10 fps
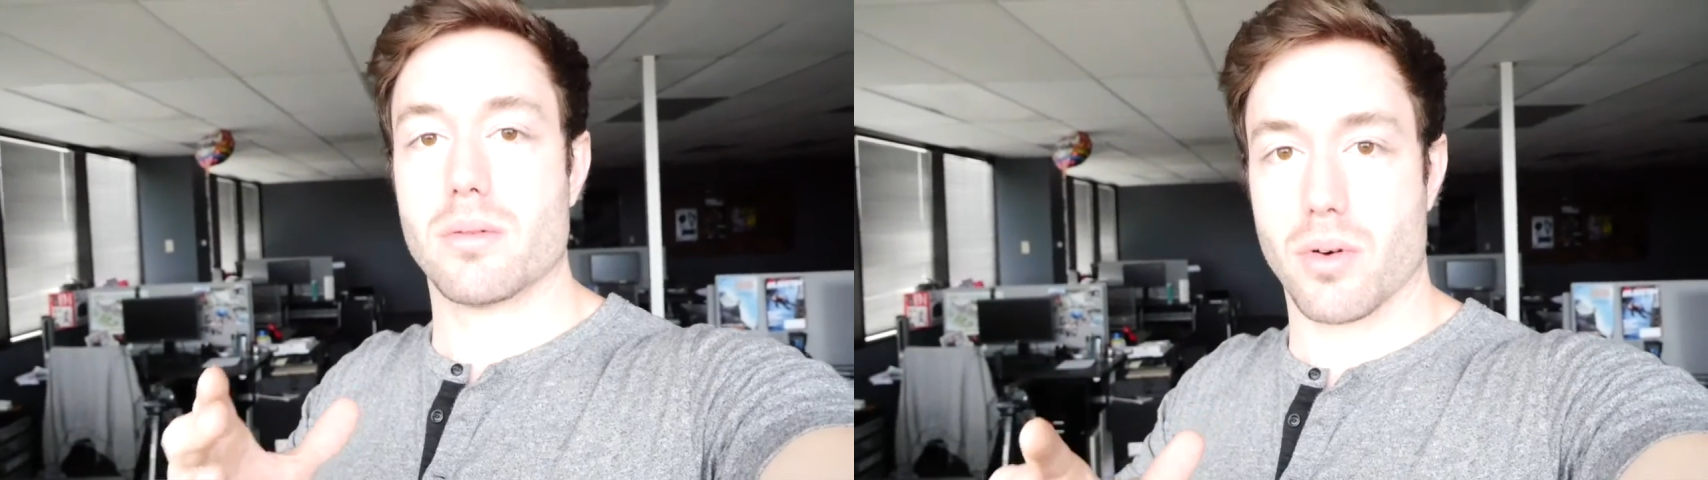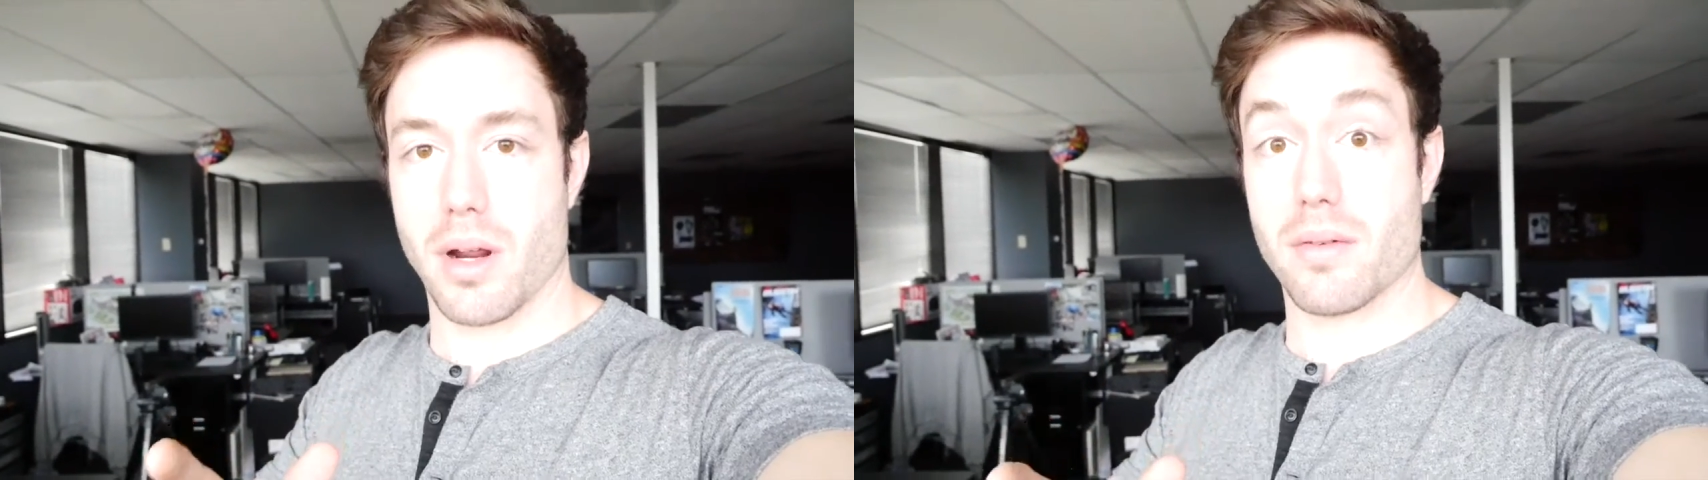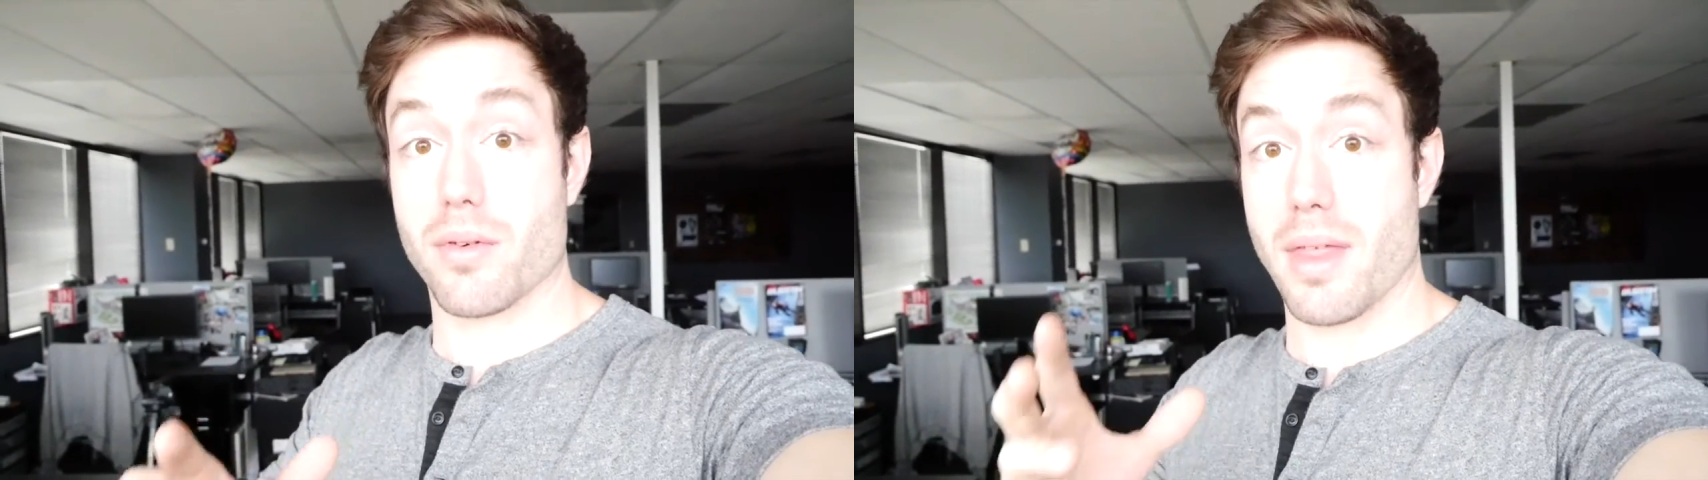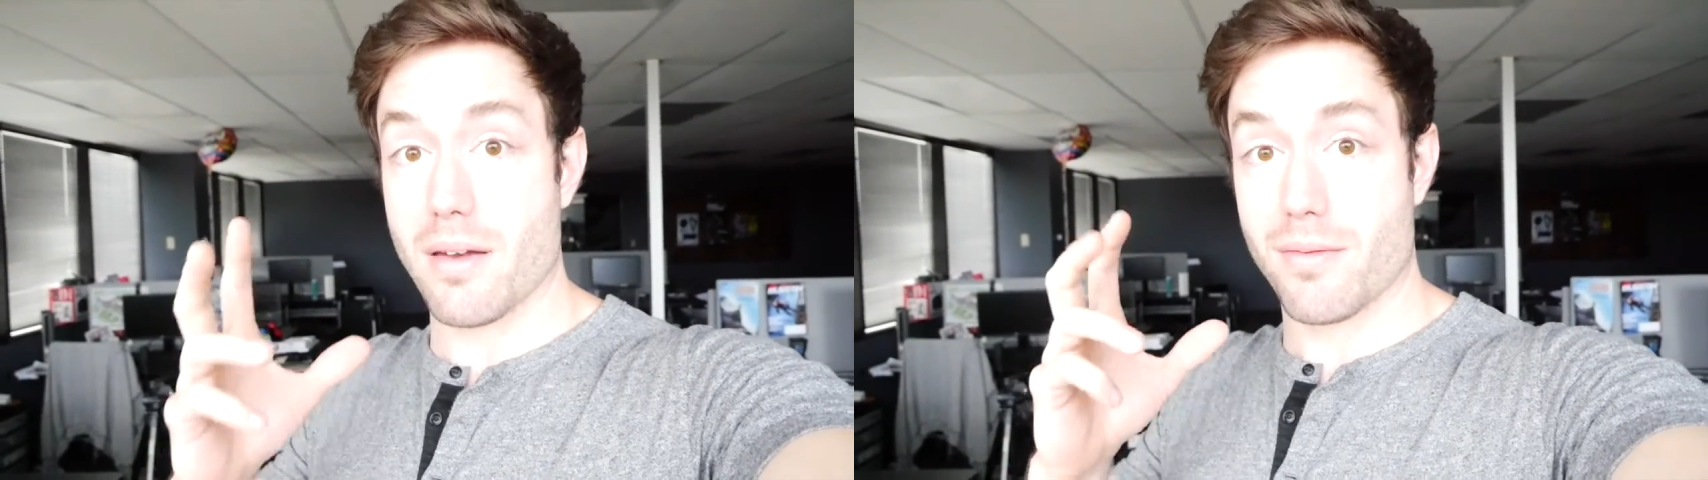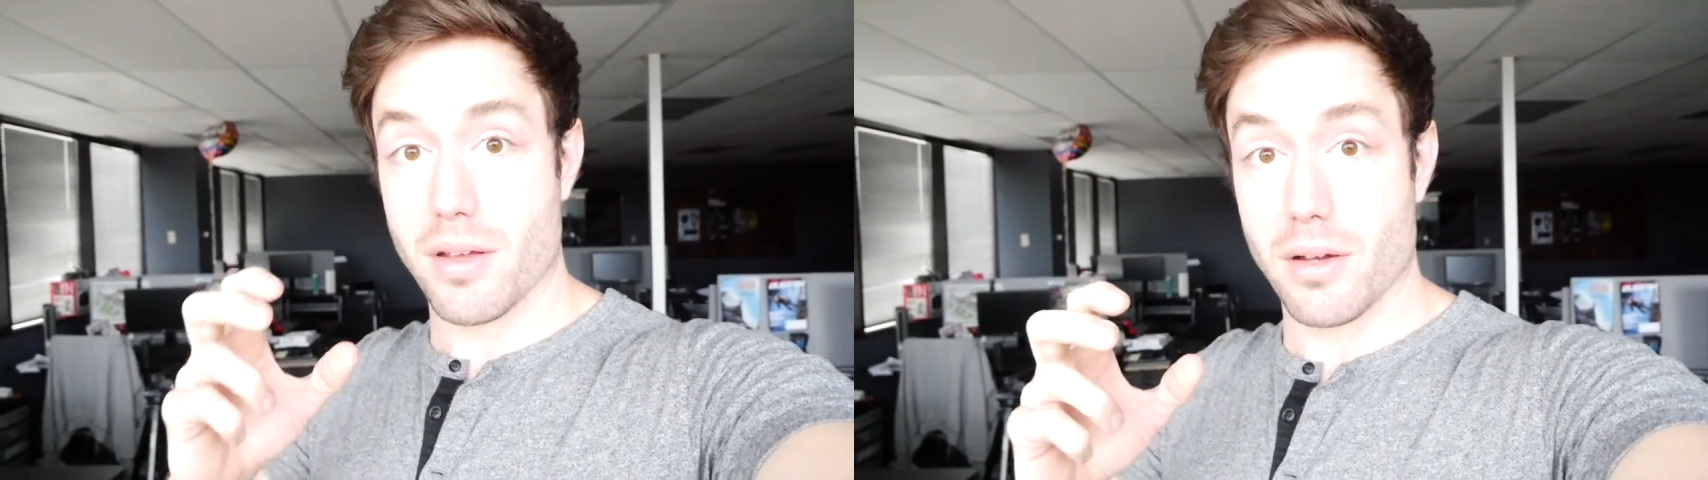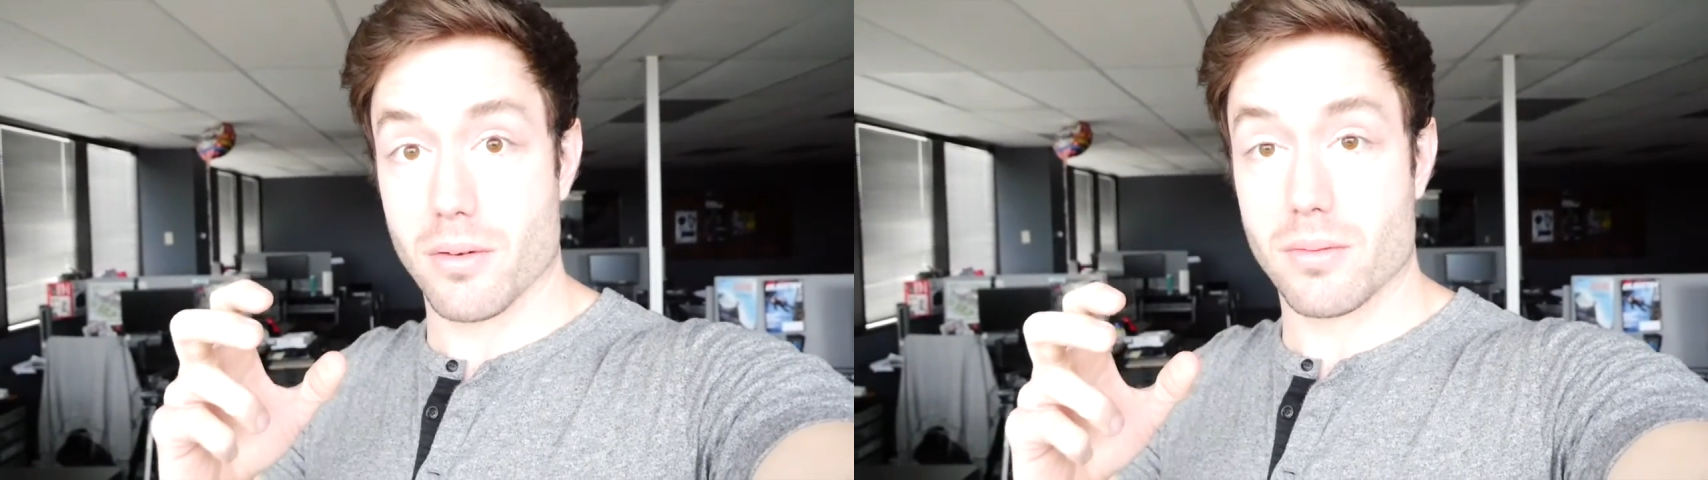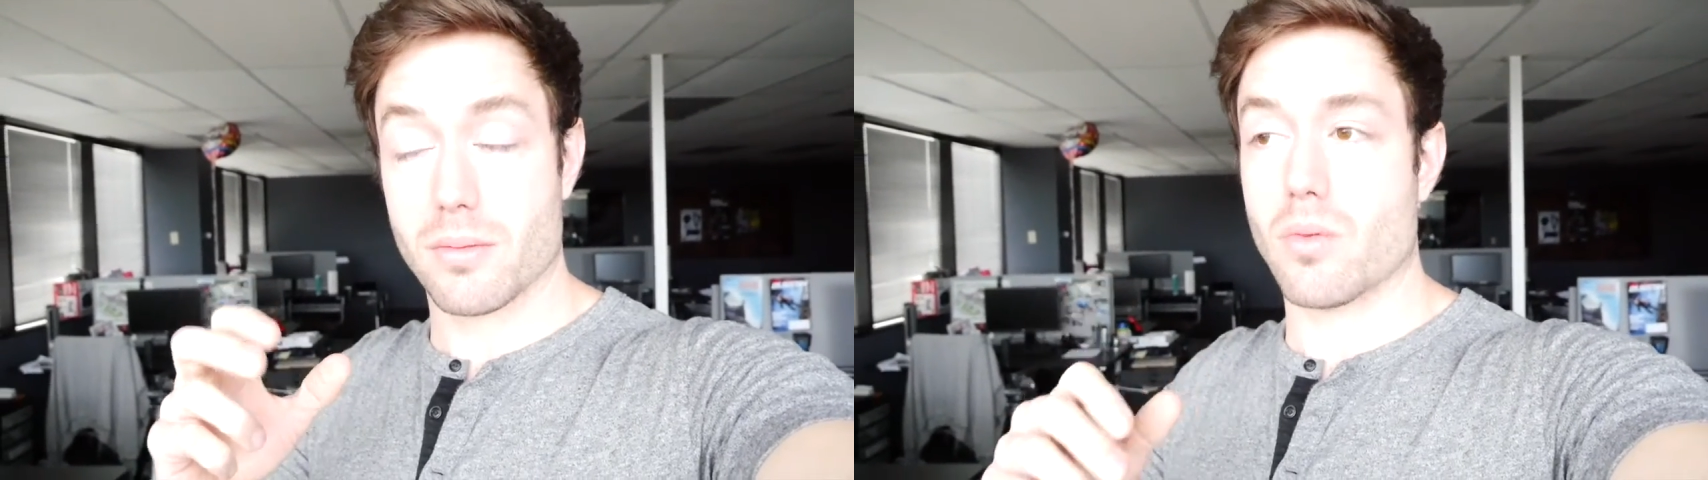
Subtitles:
train for that feel.